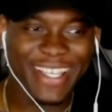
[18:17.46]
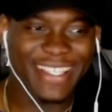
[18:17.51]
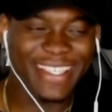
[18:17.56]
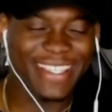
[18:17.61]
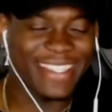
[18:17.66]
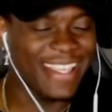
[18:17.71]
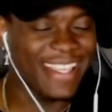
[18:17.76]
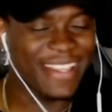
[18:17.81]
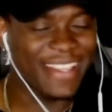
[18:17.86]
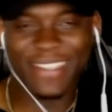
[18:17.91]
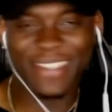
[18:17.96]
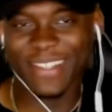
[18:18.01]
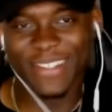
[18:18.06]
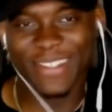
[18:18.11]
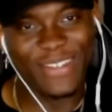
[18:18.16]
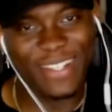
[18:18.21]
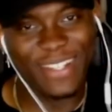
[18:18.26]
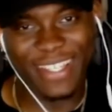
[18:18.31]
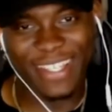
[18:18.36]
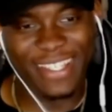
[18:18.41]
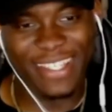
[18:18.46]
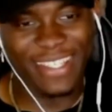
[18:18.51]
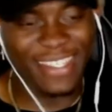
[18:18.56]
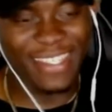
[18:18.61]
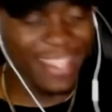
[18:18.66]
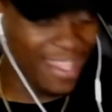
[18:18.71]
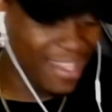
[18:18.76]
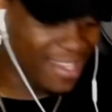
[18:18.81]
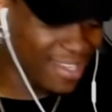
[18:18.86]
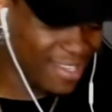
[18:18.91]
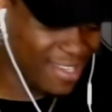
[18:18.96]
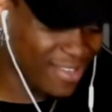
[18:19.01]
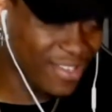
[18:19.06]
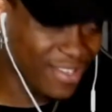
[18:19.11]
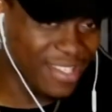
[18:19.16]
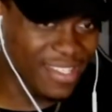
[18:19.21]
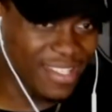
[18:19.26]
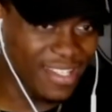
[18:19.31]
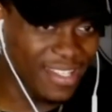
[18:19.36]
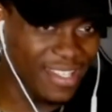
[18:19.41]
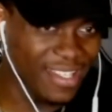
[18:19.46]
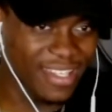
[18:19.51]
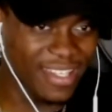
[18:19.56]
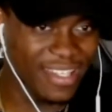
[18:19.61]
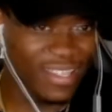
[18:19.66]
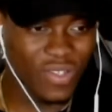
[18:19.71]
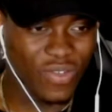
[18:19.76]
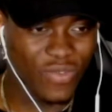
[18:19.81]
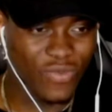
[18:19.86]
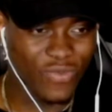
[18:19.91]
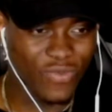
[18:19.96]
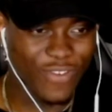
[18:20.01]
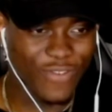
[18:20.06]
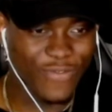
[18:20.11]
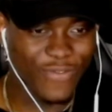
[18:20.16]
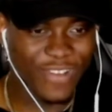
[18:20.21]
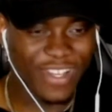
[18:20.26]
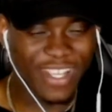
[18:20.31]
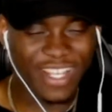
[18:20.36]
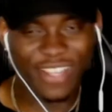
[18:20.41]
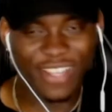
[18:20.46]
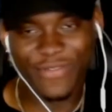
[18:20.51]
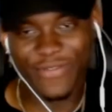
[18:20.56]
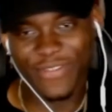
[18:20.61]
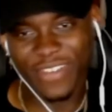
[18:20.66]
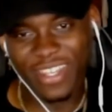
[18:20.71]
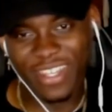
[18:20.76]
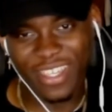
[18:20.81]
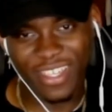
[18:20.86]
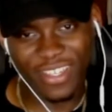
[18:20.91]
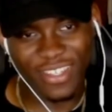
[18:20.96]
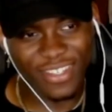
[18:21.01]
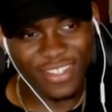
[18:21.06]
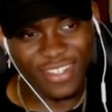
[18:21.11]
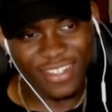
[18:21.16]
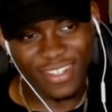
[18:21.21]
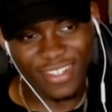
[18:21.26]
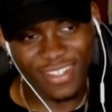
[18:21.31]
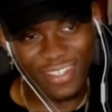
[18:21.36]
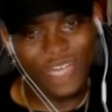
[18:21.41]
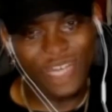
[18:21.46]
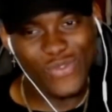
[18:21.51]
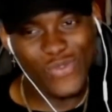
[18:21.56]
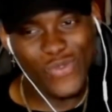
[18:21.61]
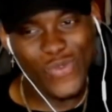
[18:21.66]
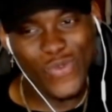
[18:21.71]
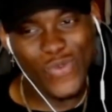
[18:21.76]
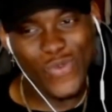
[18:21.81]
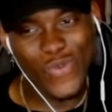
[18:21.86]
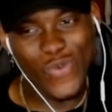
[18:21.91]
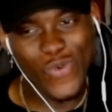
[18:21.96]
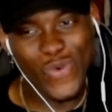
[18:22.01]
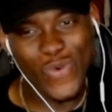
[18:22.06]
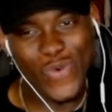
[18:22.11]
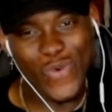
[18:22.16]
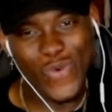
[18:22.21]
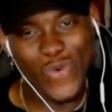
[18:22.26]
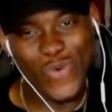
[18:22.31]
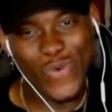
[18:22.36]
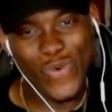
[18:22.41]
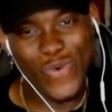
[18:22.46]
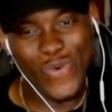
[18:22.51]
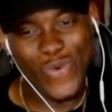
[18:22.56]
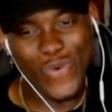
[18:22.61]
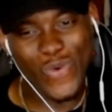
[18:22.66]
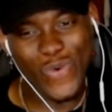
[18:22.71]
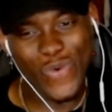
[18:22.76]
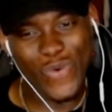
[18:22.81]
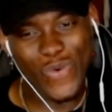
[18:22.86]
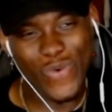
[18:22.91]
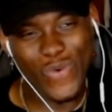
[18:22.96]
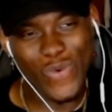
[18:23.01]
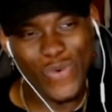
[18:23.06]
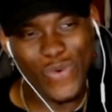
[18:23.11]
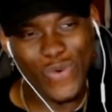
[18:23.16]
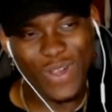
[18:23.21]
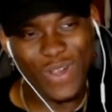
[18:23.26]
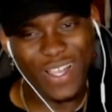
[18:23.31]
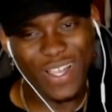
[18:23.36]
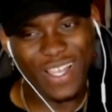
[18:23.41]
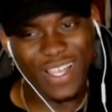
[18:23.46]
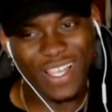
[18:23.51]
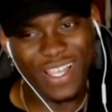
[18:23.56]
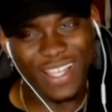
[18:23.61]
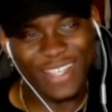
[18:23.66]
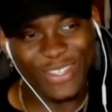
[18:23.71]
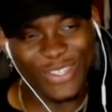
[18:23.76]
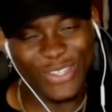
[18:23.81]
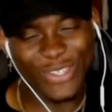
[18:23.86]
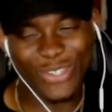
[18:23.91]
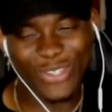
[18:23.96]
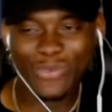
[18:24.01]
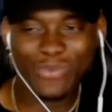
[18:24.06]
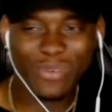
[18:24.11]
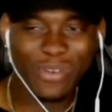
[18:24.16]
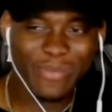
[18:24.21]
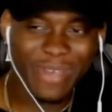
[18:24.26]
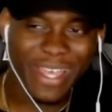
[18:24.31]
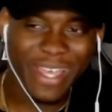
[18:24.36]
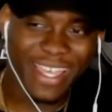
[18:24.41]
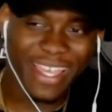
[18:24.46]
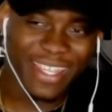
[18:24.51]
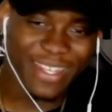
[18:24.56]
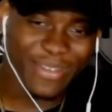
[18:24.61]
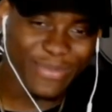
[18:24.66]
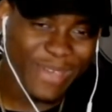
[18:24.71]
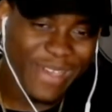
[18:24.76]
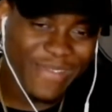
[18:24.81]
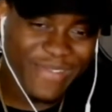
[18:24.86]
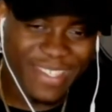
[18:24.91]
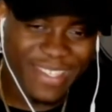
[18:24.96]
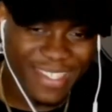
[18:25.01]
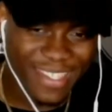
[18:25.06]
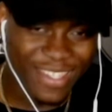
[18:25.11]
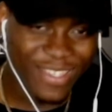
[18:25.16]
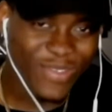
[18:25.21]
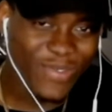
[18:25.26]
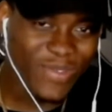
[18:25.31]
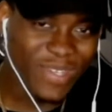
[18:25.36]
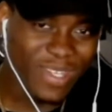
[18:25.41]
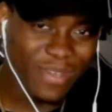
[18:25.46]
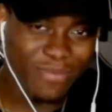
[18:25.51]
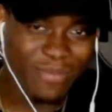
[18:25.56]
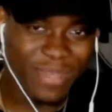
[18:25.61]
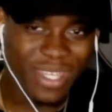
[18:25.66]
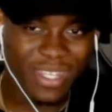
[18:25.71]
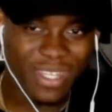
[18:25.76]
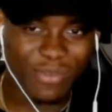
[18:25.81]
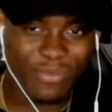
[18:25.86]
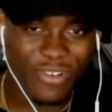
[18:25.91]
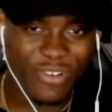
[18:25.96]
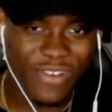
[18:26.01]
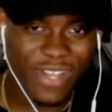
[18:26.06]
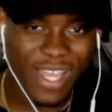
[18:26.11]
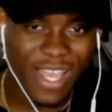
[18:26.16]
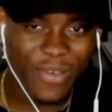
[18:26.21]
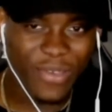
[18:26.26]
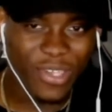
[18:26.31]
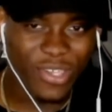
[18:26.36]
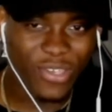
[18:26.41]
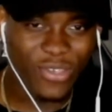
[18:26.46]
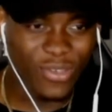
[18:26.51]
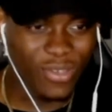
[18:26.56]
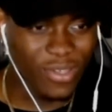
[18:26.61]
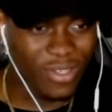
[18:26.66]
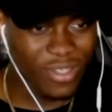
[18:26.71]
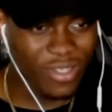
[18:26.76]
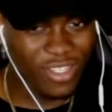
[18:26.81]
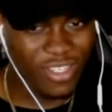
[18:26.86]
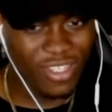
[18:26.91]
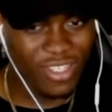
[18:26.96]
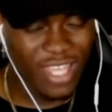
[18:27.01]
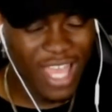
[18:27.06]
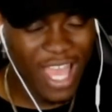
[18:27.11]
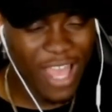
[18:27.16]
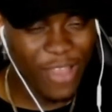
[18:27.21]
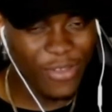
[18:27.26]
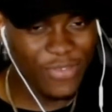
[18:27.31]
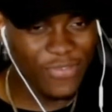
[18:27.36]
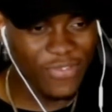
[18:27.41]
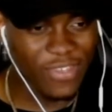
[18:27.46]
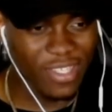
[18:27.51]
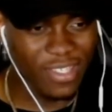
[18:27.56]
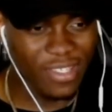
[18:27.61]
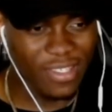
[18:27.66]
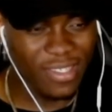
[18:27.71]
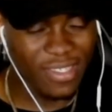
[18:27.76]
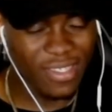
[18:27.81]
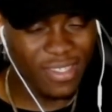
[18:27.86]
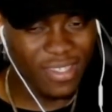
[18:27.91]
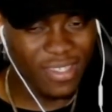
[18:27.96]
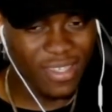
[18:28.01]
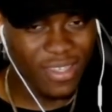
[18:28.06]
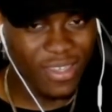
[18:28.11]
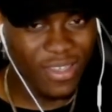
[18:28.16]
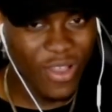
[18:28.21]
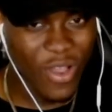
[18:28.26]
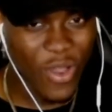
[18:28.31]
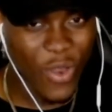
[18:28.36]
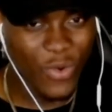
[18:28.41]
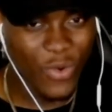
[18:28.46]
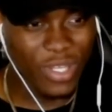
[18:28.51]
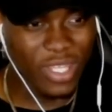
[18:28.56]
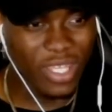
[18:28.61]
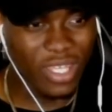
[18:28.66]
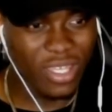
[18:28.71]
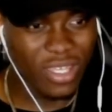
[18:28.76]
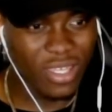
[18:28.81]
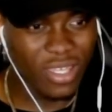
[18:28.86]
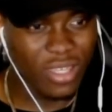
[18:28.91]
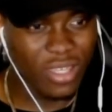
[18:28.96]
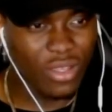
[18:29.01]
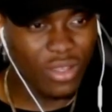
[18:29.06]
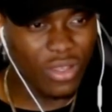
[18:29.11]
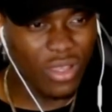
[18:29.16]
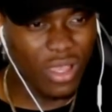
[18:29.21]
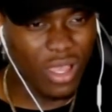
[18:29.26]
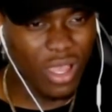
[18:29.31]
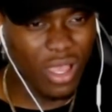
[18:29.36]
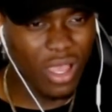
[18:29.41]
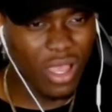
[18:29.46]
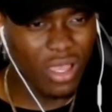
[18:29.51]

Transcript: is absolutely insane, honestly. We're really finished. Ooh. Superman, we haven't seen you in a minute, bro. How are you? How's things? Hold it. Huh?